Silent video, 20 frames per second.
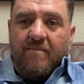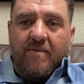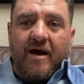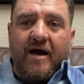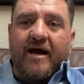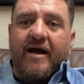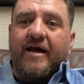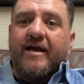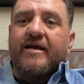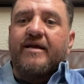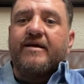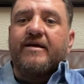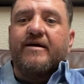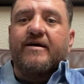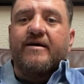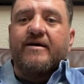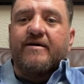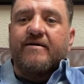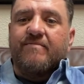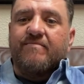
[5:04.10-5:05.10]
to
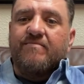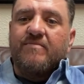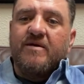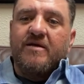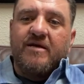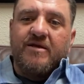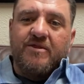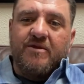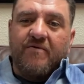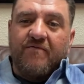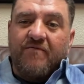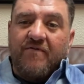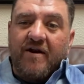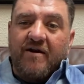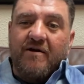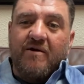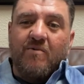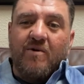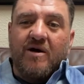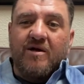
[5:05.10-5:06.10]
buy. They're
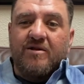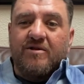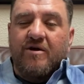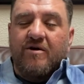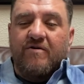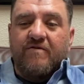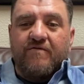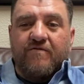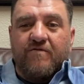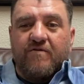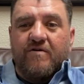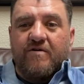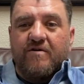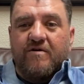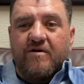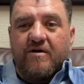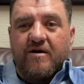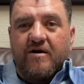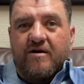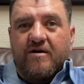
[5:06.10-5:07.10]
very well known
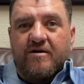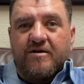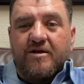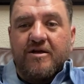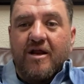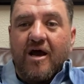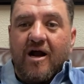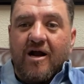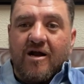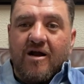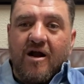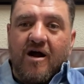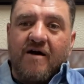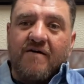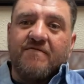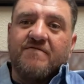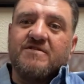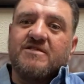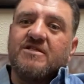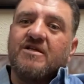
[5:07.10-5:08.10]
for
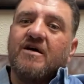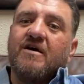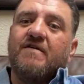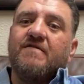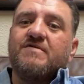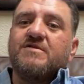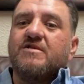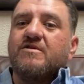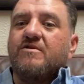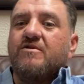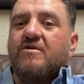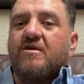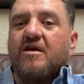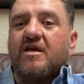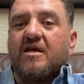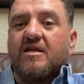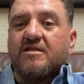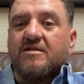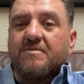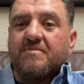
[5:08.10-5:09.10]
knockoff stuff. So you can
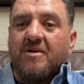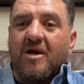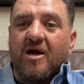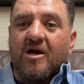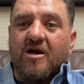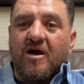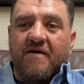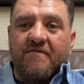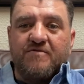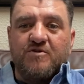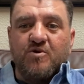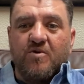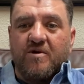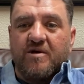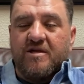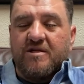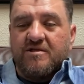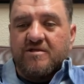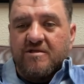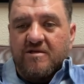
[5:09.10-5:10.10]
get some knockoff
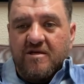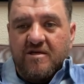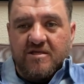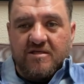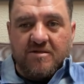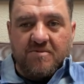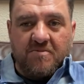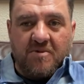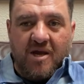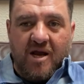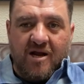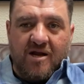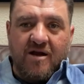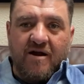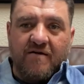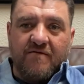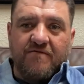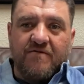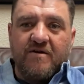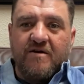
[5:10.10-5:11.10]
Jordans. You can get some
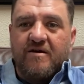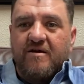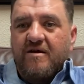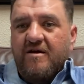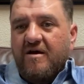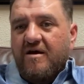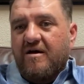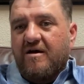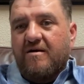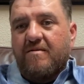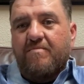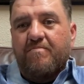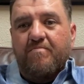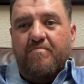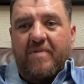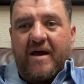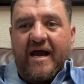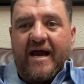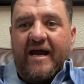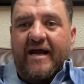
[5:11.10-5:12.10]
knockoff
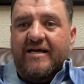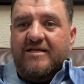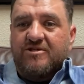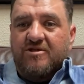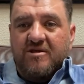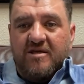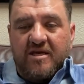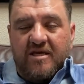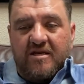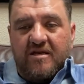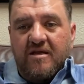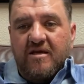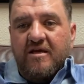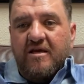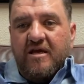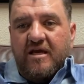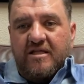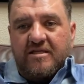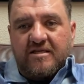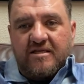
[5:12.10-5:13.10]
bags. You can get,
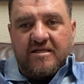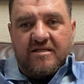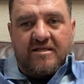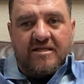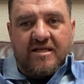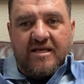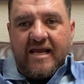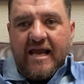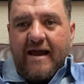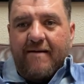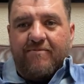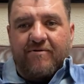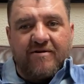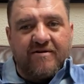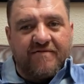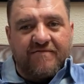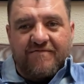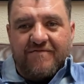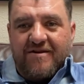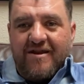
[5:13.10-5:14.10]
it's the
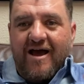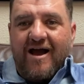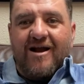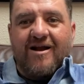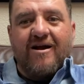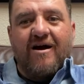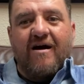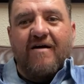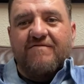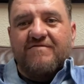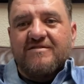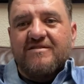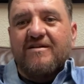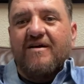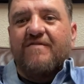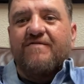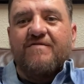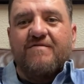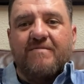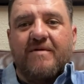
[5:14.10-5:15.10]
capital of knockoff
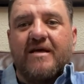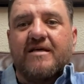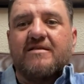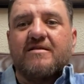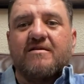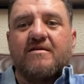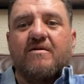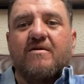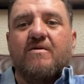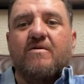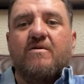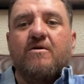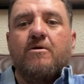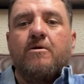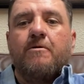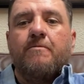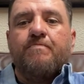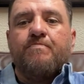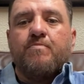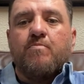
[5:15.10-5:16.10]
stuff in Mexico.
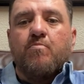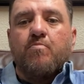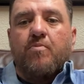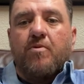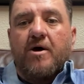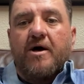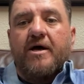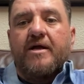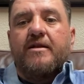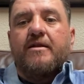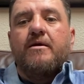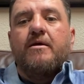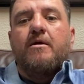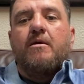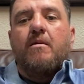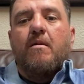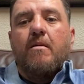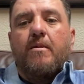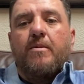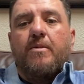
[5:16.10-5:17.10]
But
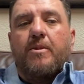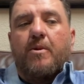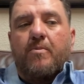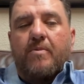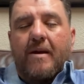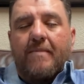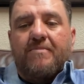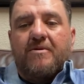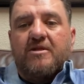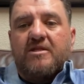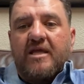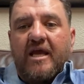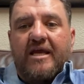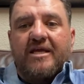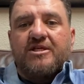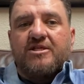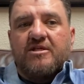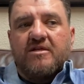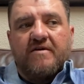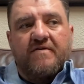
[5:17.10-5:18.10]
the
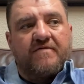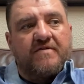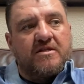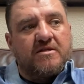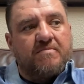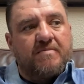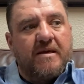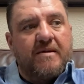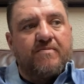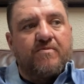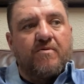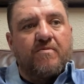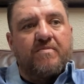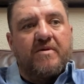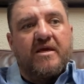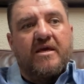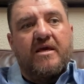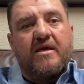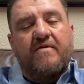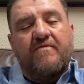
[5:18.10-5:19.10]
reputation of its people
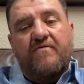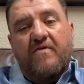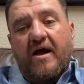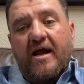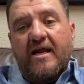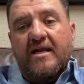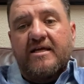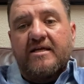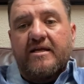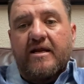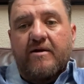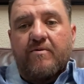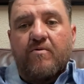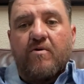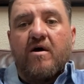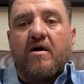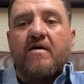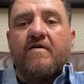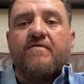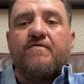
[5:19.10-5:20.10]
being violent and
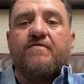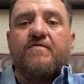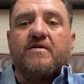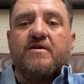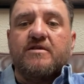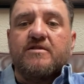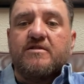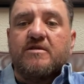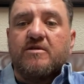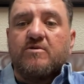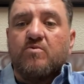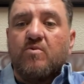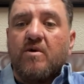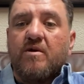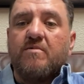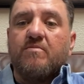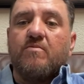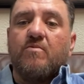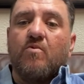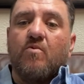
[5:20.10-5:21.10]
rough is
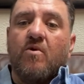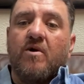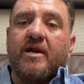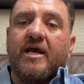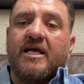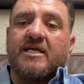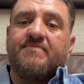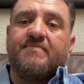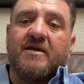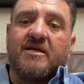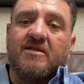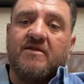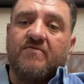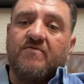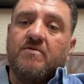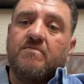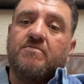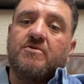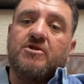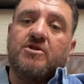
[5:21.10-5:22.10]
one aspect
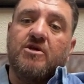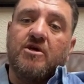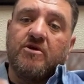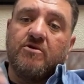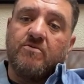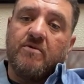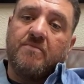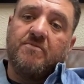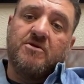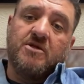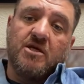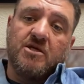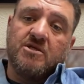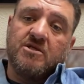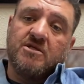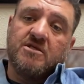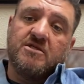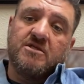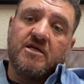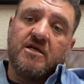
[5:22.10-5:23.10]
of it. But the other
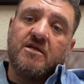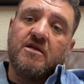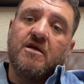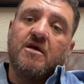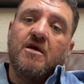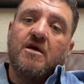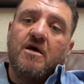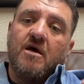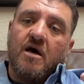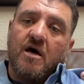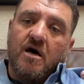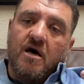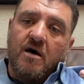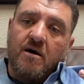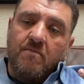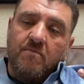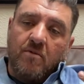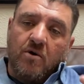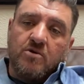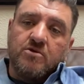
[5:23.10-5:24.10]
reputation is that
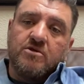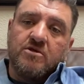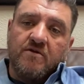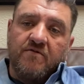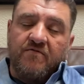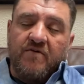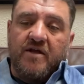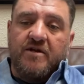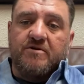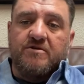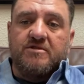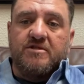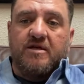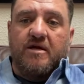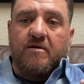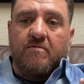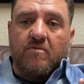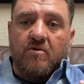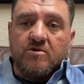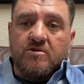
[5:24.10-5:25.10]
most of the vendors
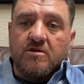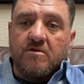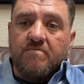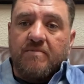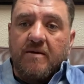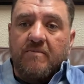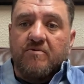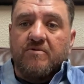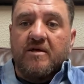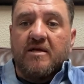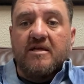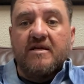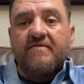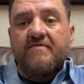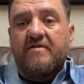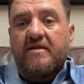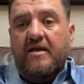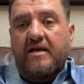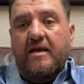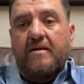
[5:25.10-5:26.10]
there, most of the people that
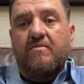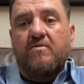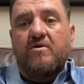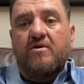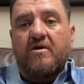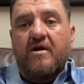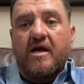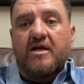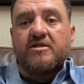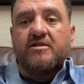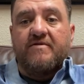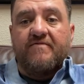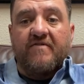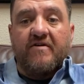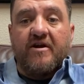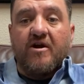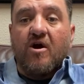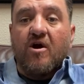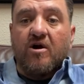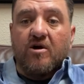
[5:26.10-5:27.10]
live in that neighborhood are actually
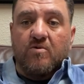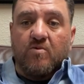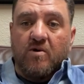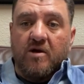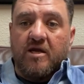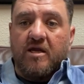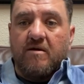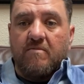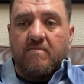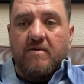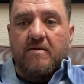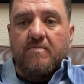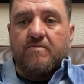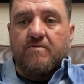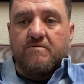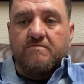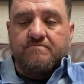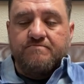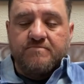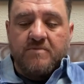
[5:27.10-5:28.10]
very hardworking
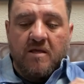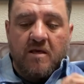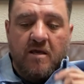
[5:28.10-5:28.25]
people.